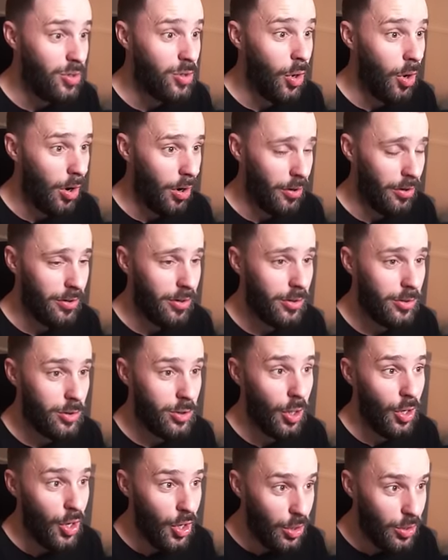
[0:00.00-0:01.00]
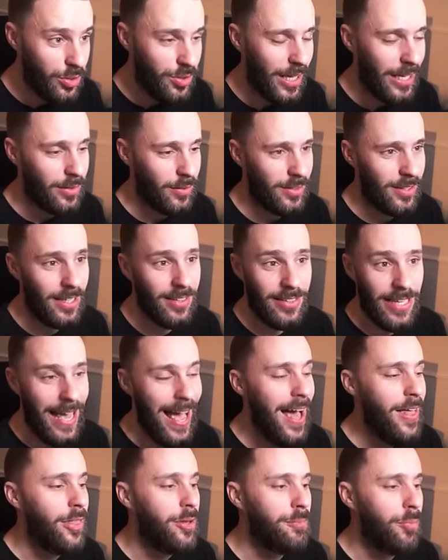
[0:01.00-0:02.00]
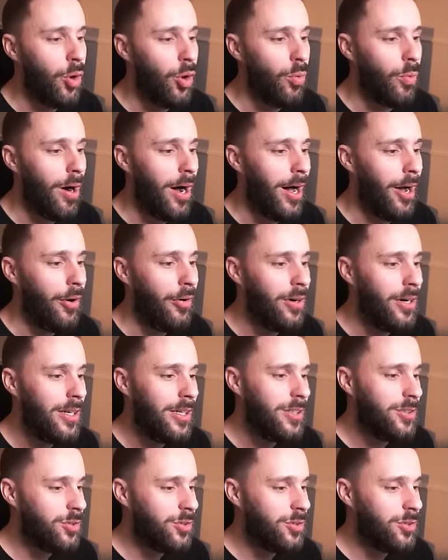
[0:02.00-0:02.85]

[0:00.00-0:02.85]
gone. Two Sada's Vitality and the while.